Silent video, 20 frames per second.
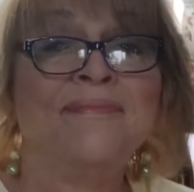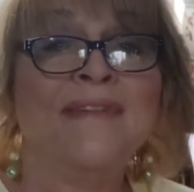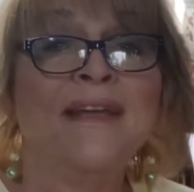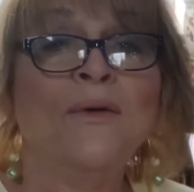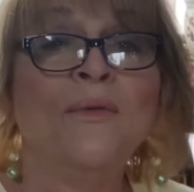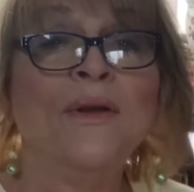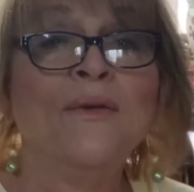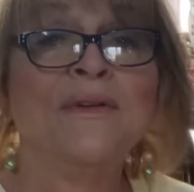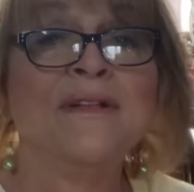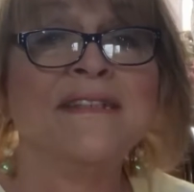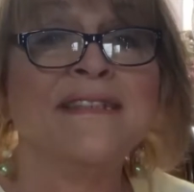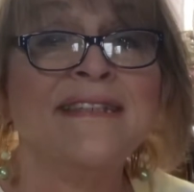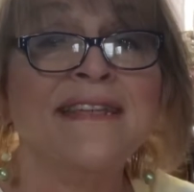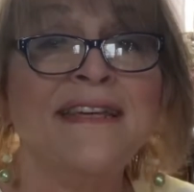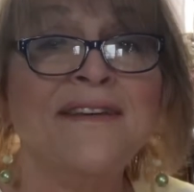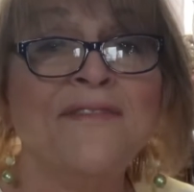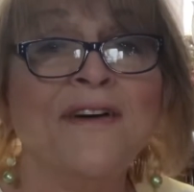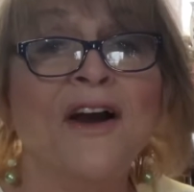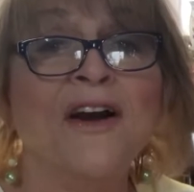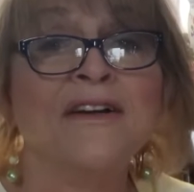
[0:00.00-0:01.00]
We
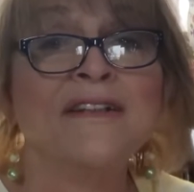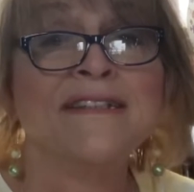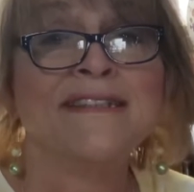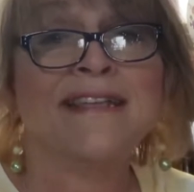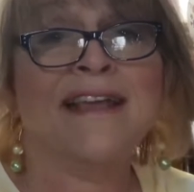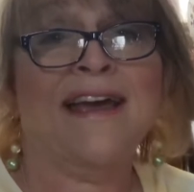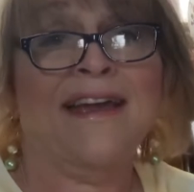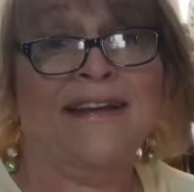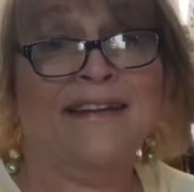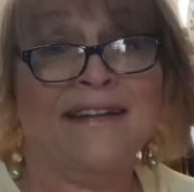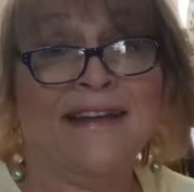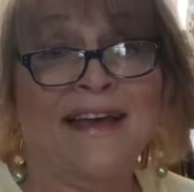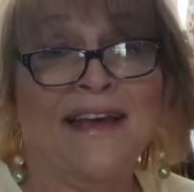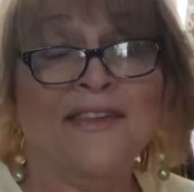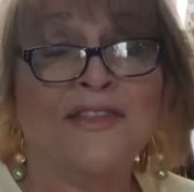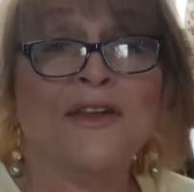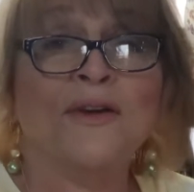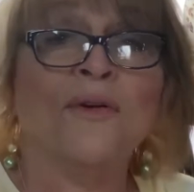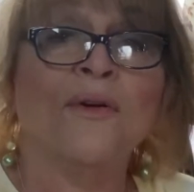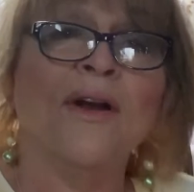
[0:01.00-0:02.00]
receive our sight
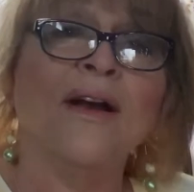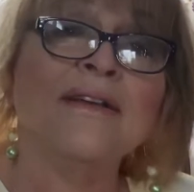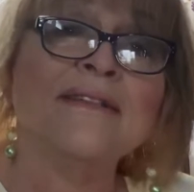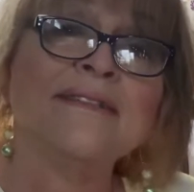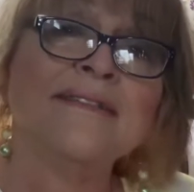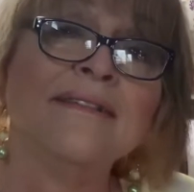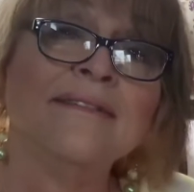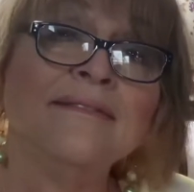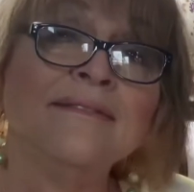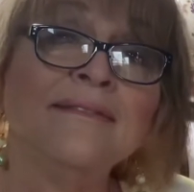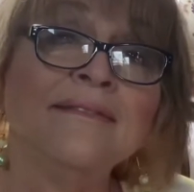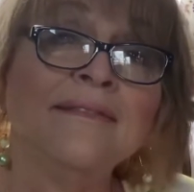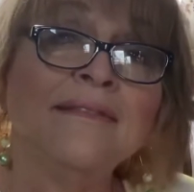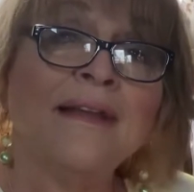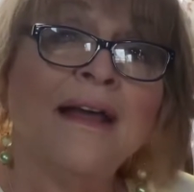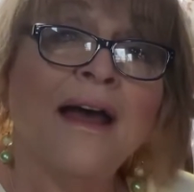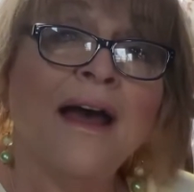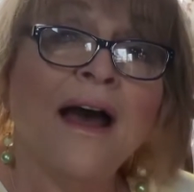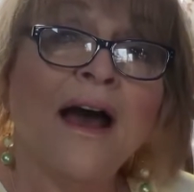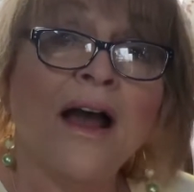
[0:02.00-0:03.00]
at the cross,
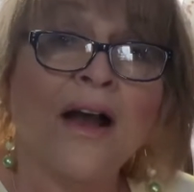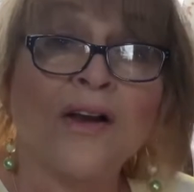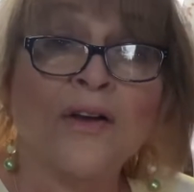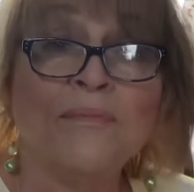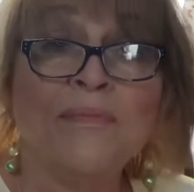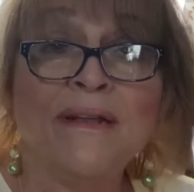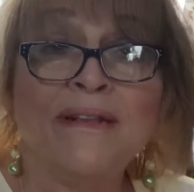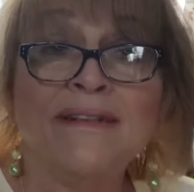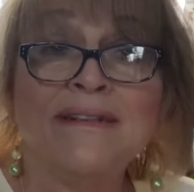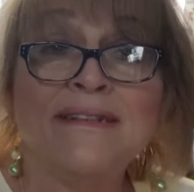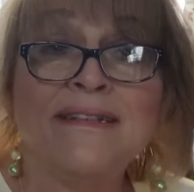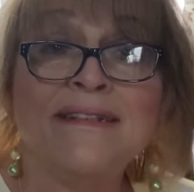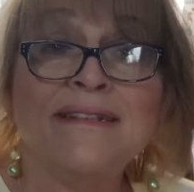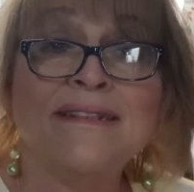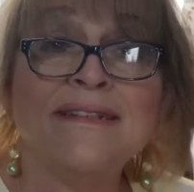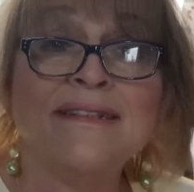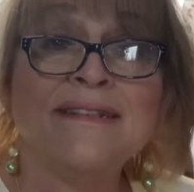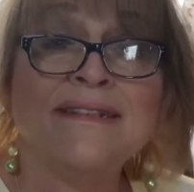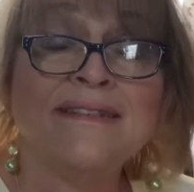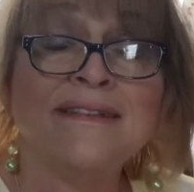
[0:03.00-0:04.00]
our ability
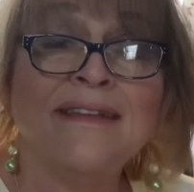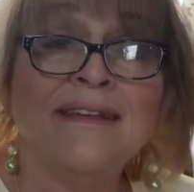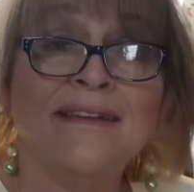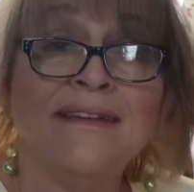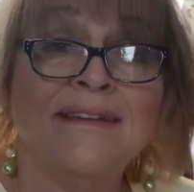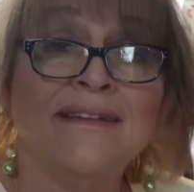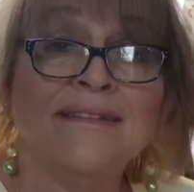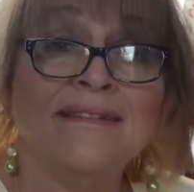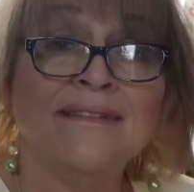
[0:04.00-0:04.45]
to see